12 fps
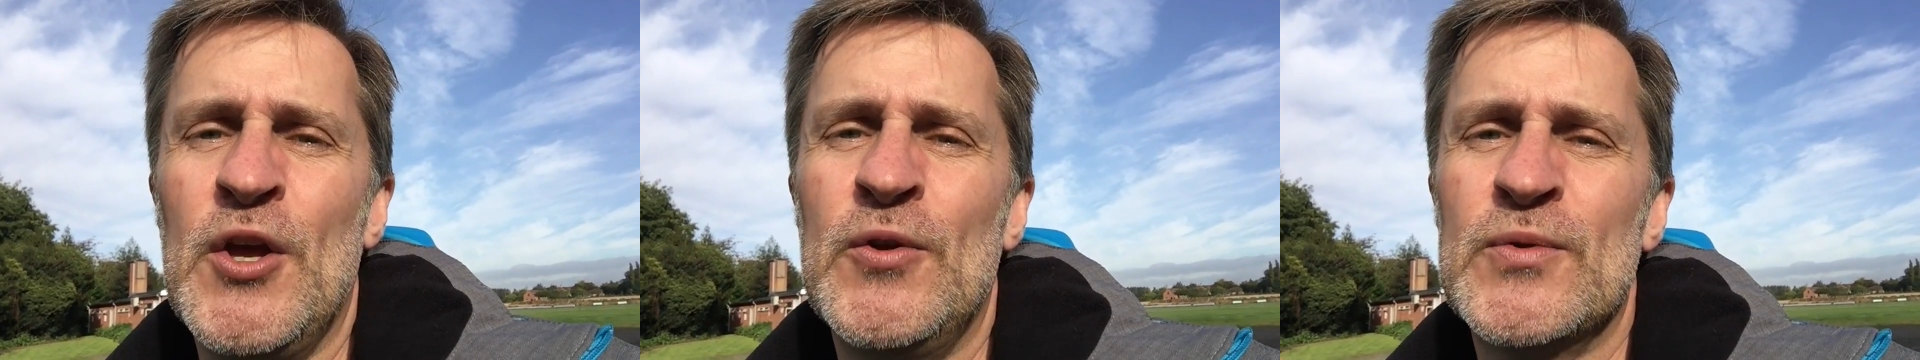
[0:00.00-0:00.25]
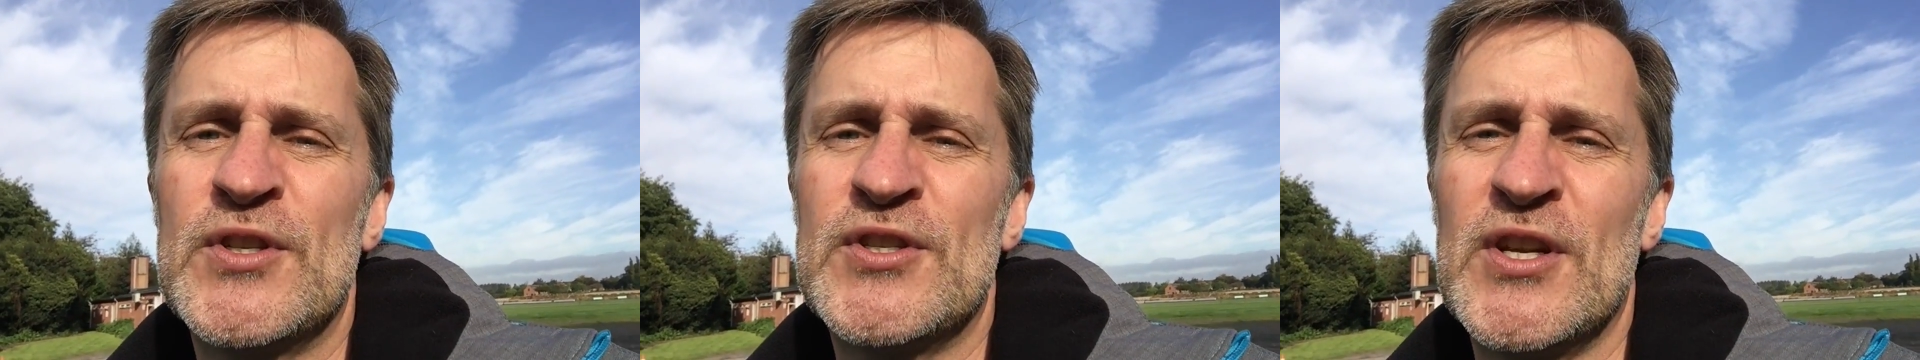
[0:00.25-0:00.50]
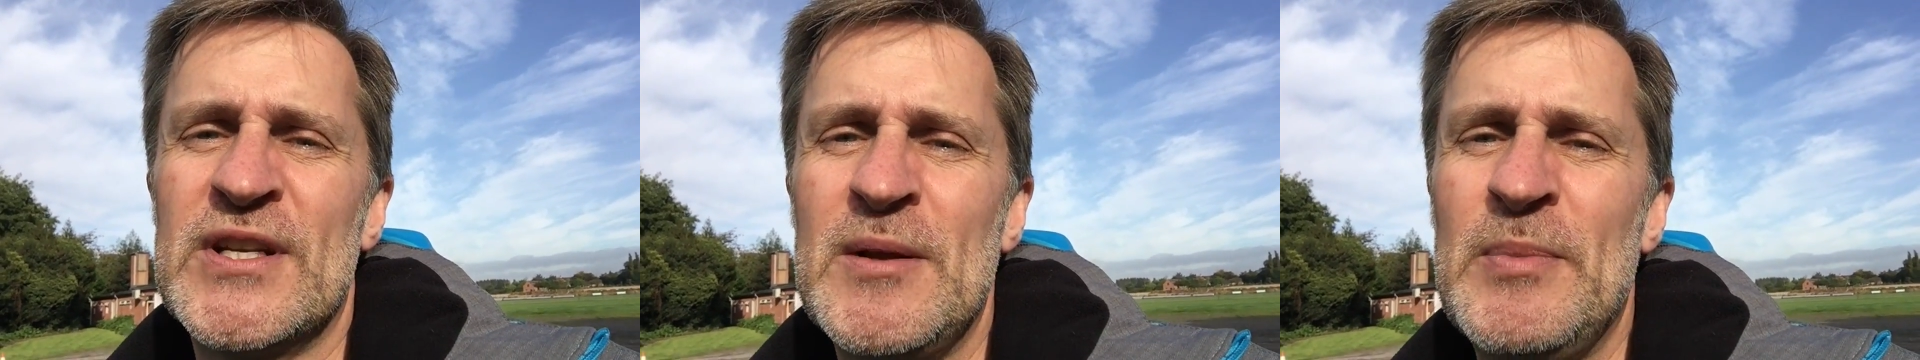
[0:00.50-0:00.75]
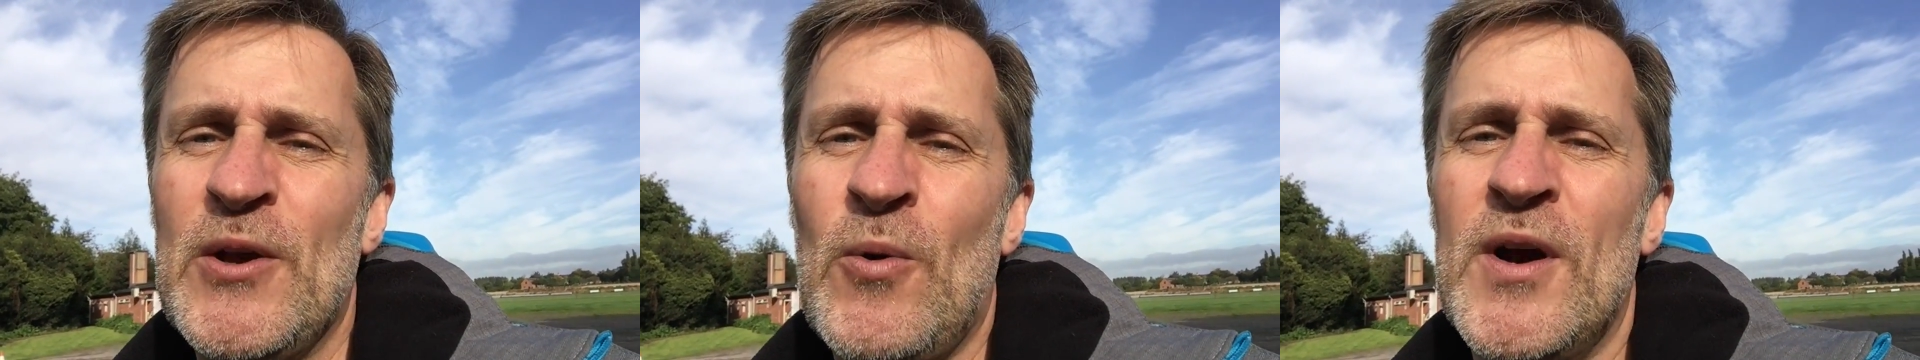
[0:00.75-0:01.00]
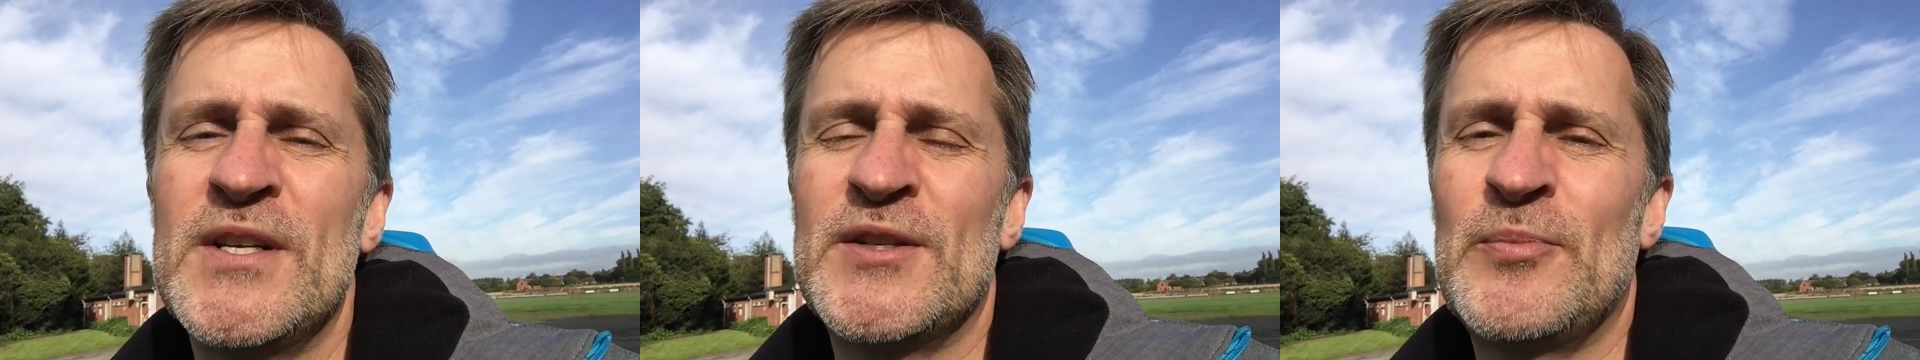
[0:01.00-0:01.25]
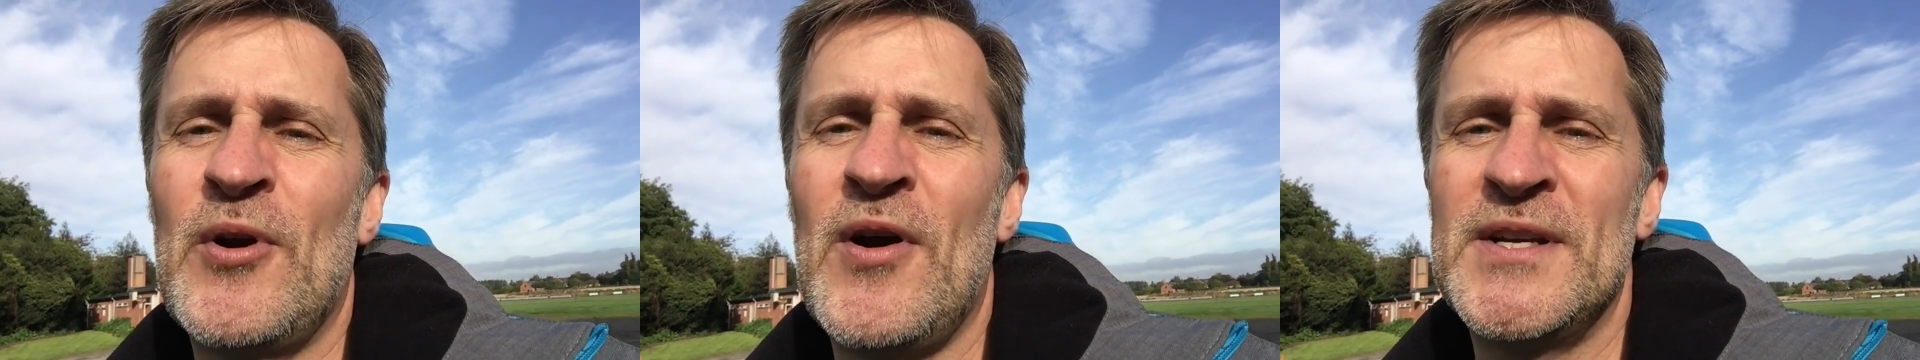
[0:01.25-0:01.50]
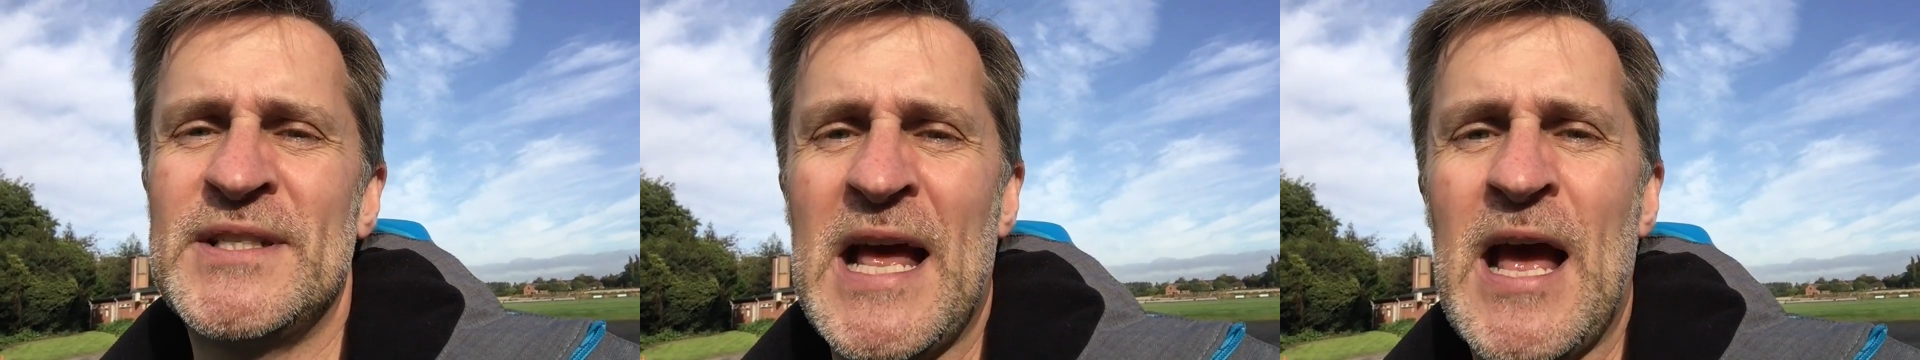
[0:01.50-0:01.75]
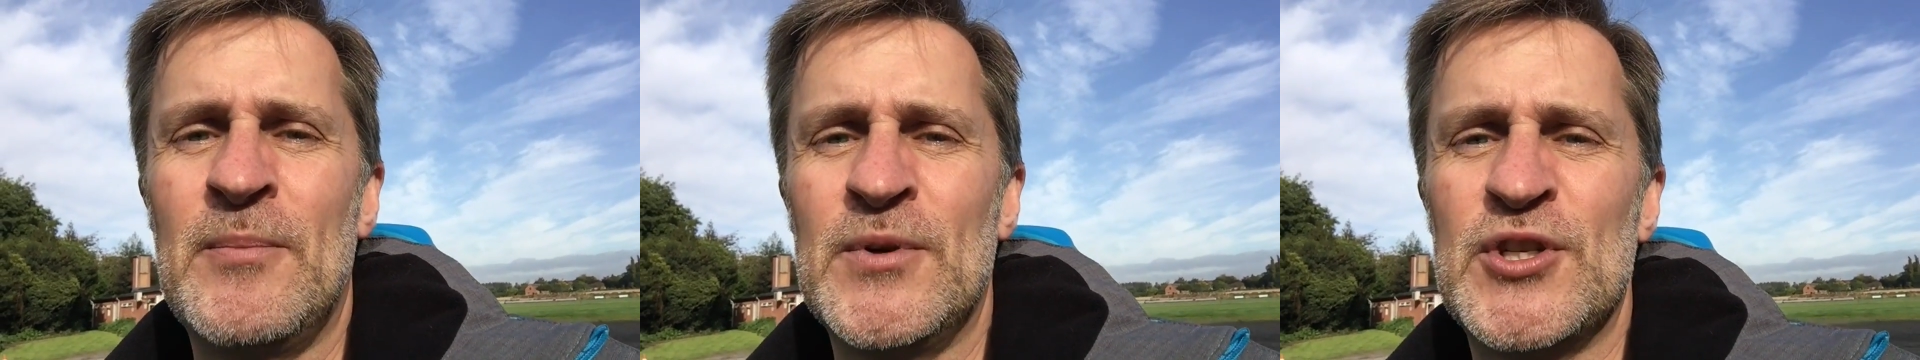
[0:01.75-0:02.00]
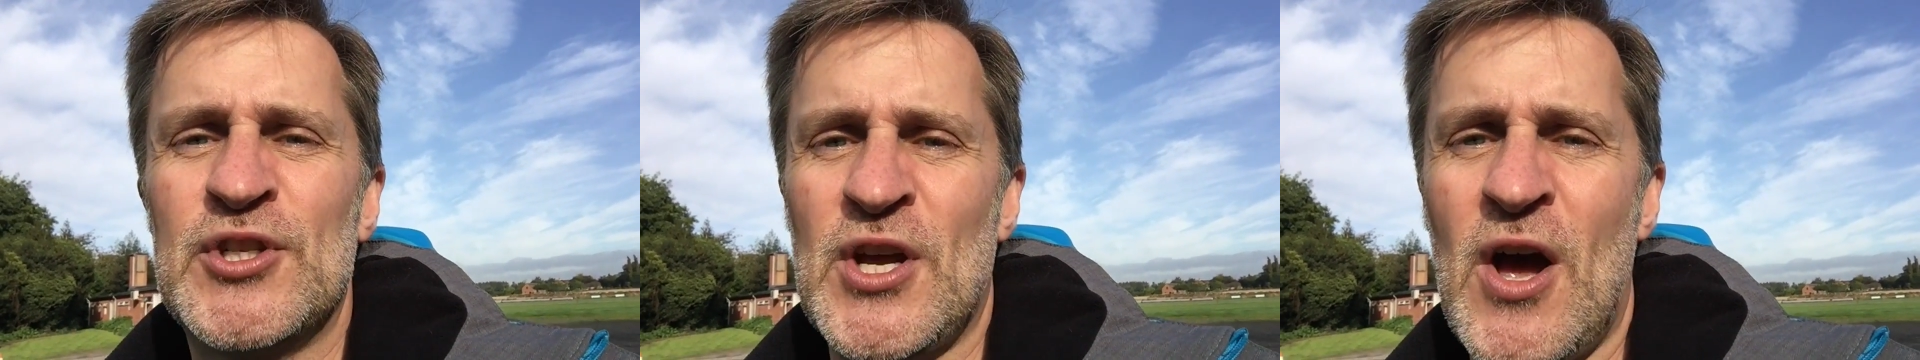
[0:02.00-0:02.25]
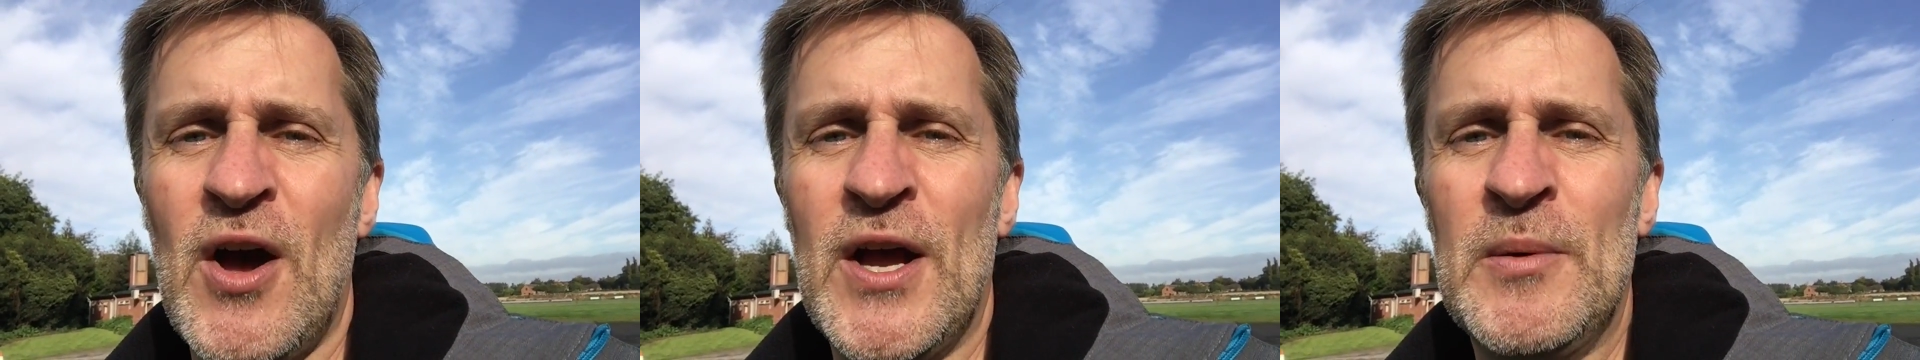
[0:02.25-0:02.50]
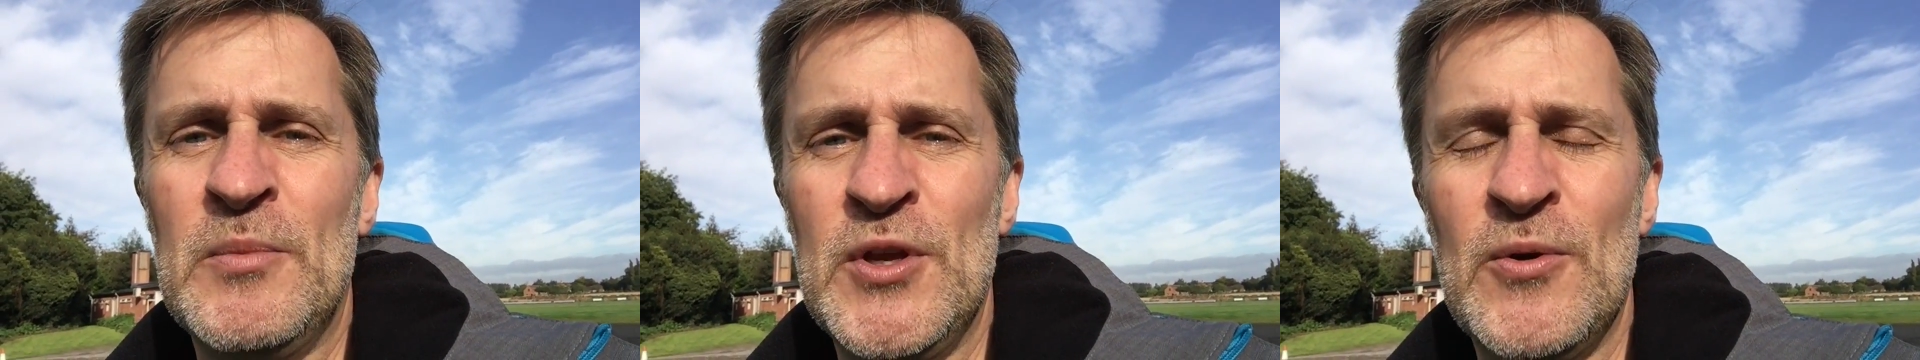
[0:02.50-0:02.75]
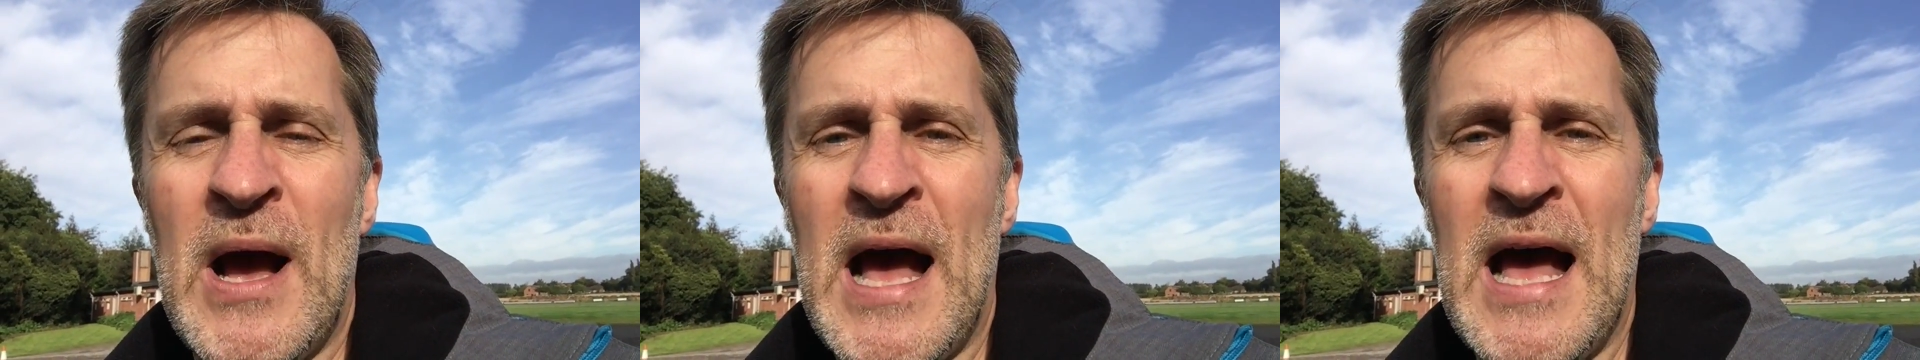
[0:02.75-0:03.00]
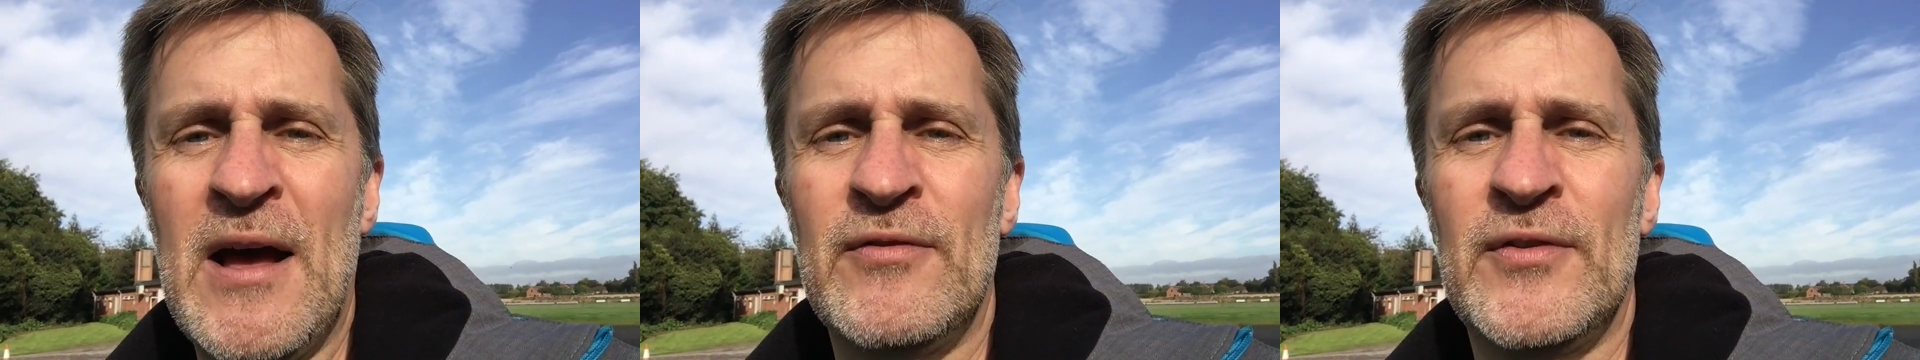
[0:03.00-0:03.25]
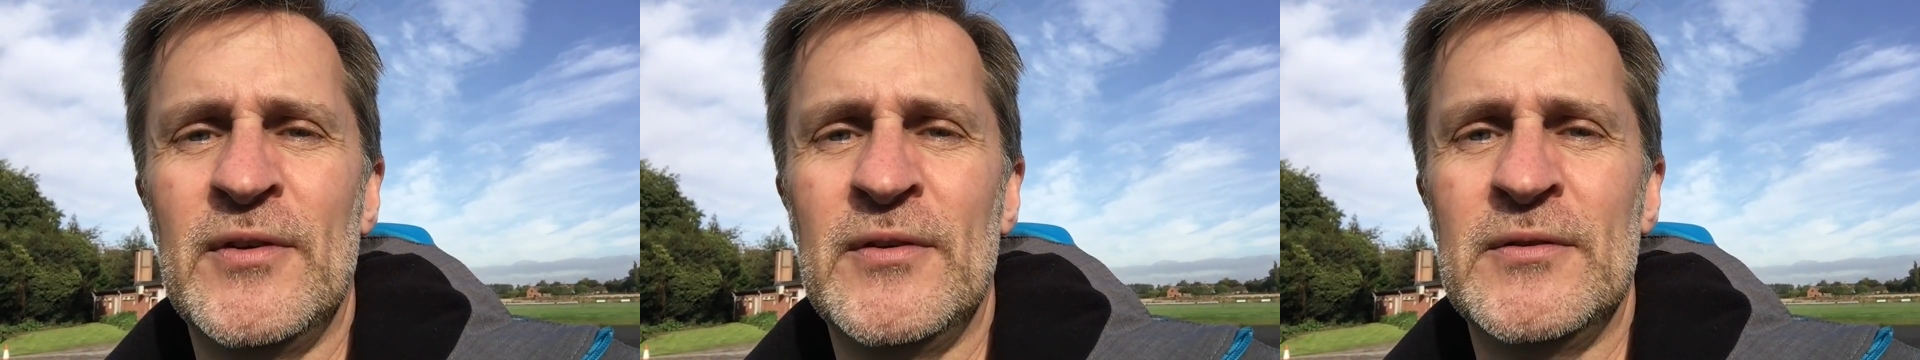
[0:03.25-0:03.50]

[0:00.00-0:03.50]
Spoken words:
You'll suddenly be quite surprised how much time you have